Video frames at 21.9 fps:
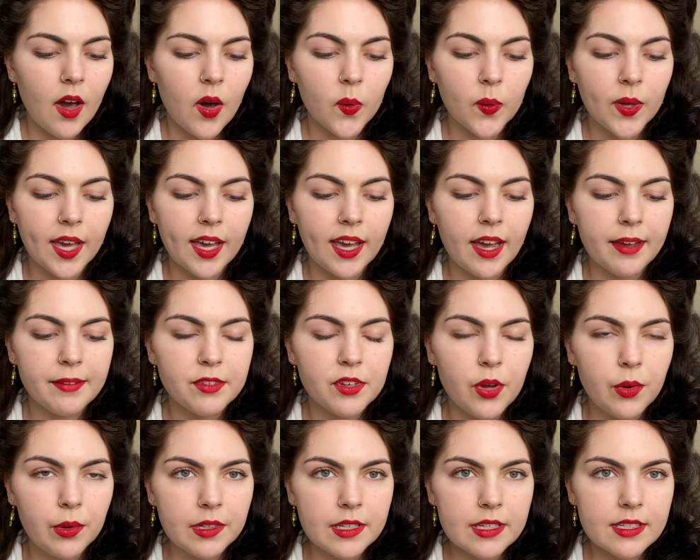Okay, I've
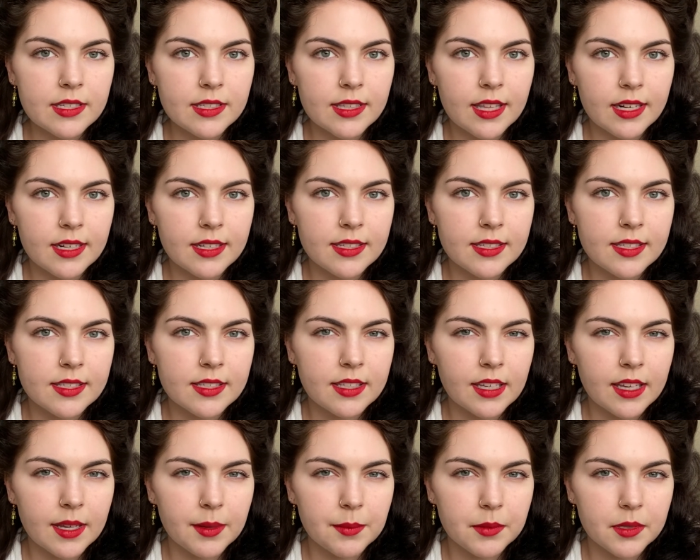noticed that its
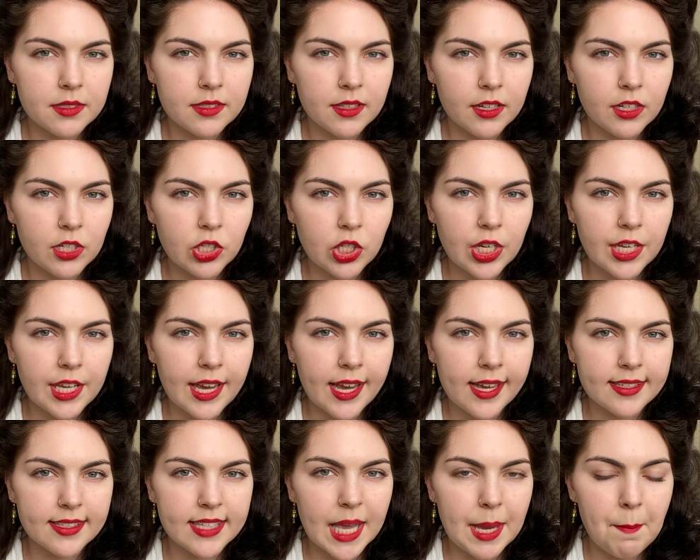seam is like she
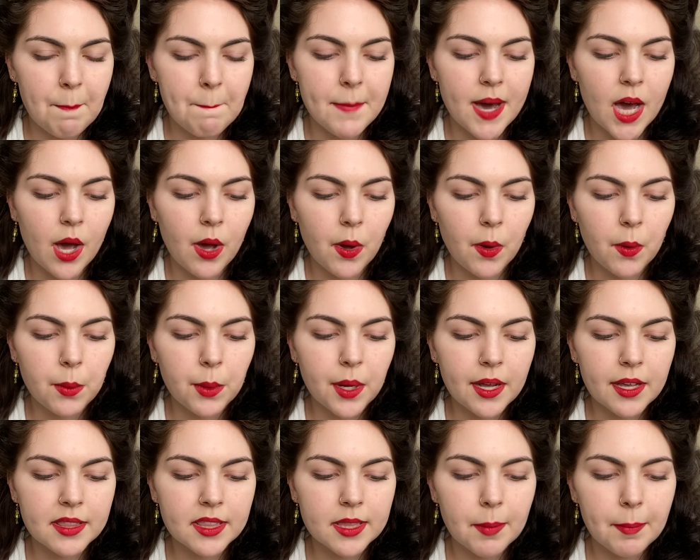has a bow
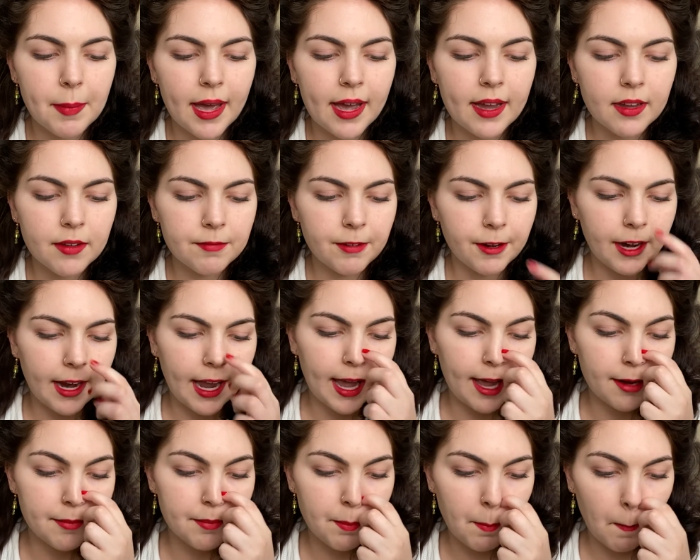in the back of her
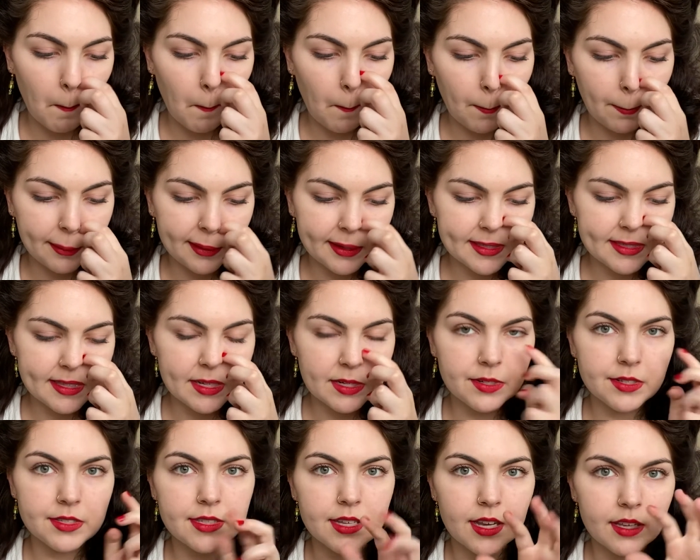head because
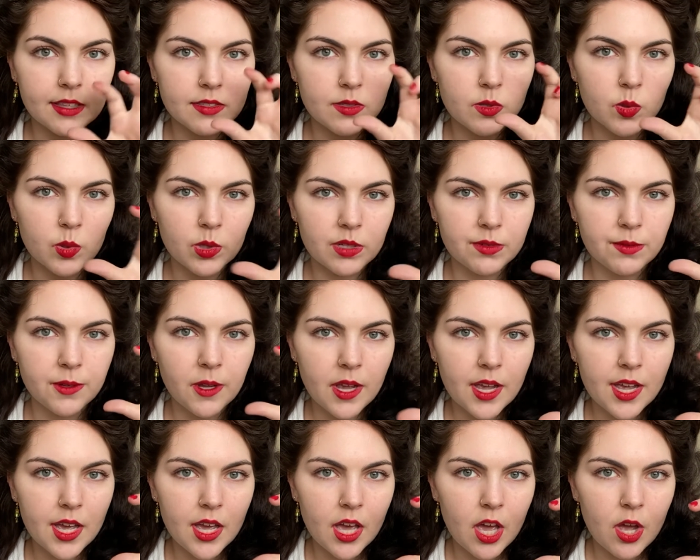there's a sort of
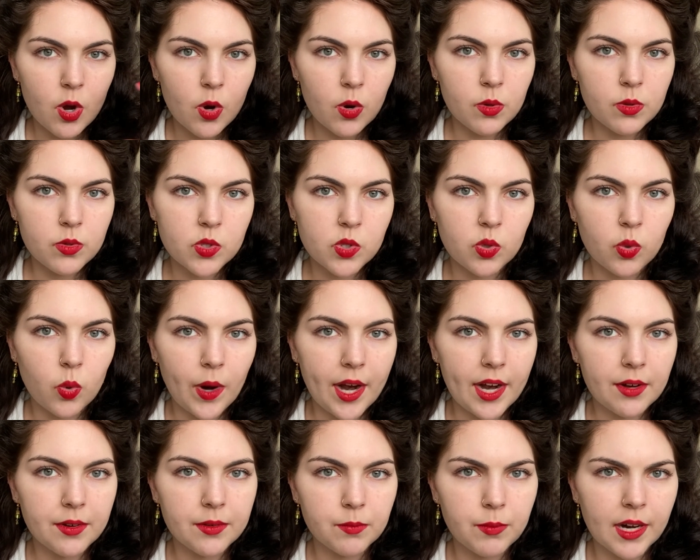
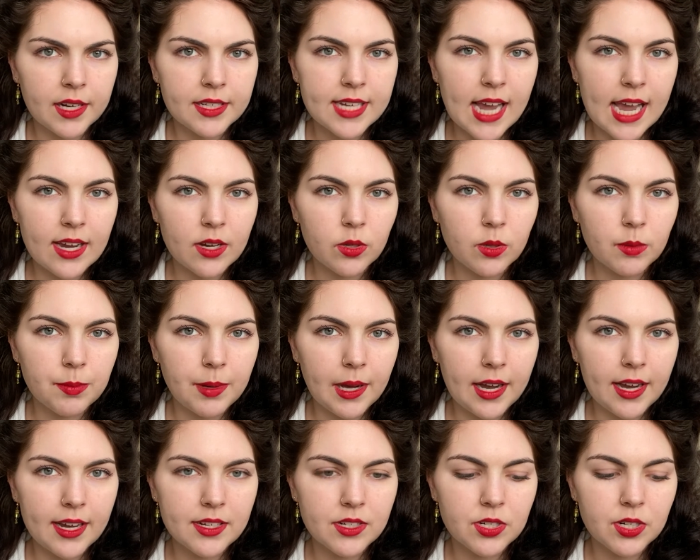square rectangle
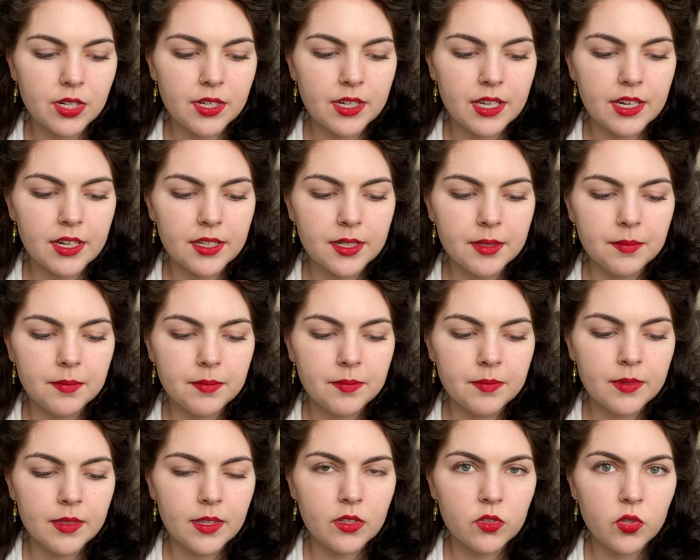behind her ear.
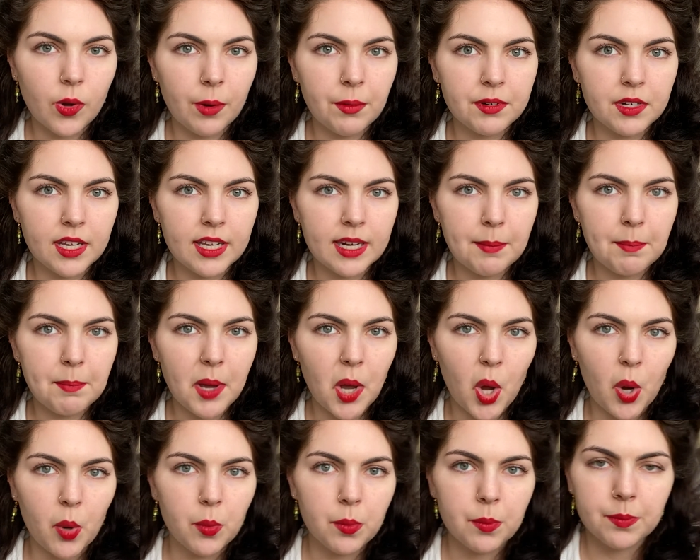So I'm gonna get a
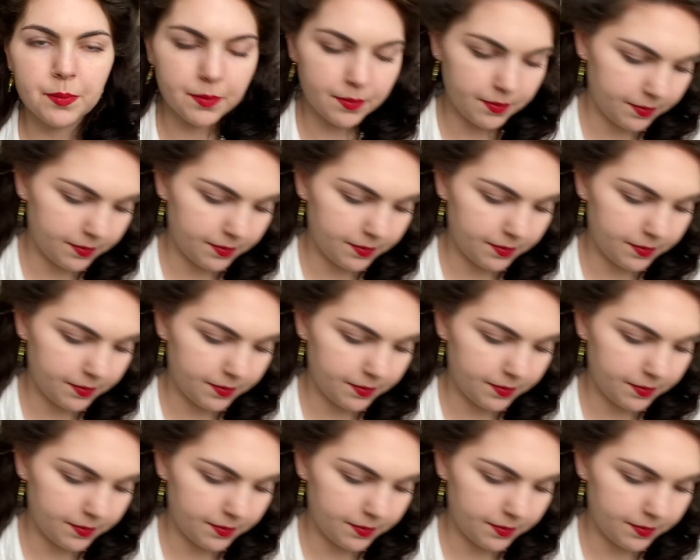bow.